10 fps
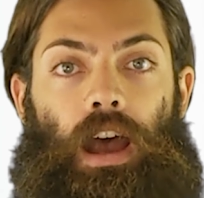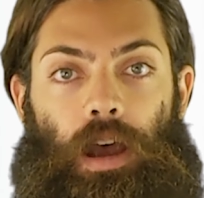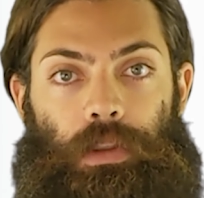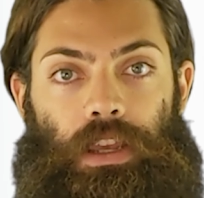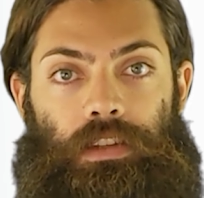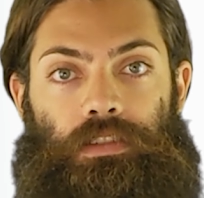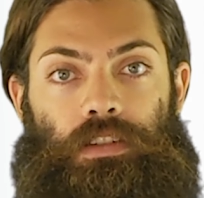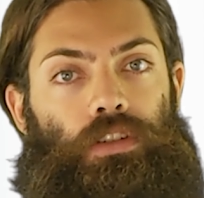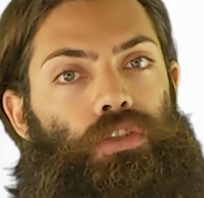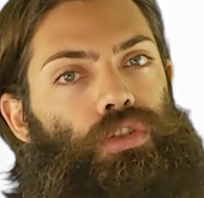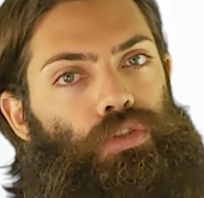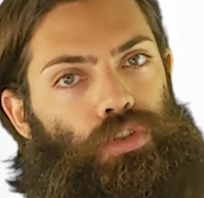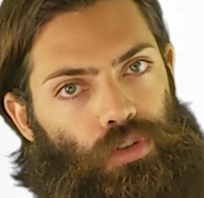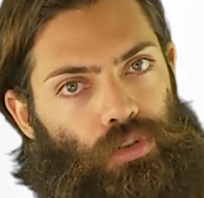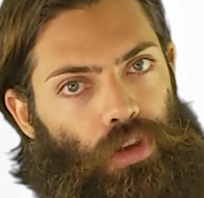Up next,
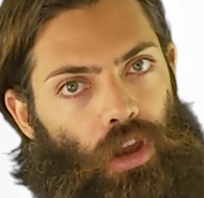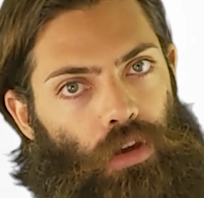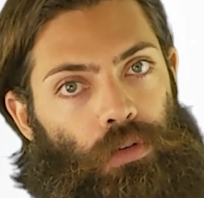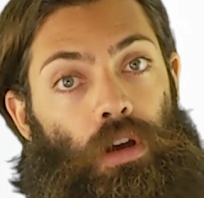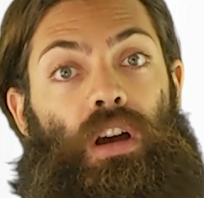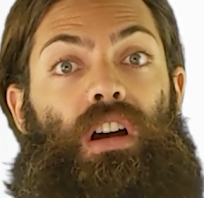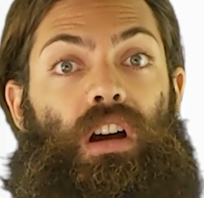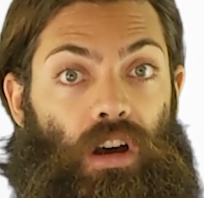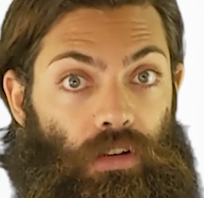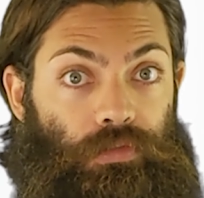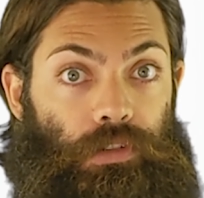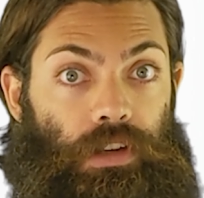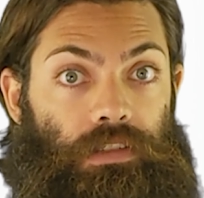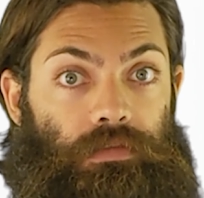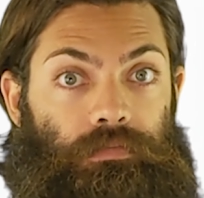should you go off
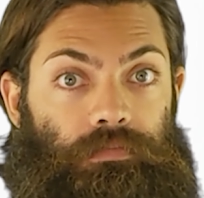grid?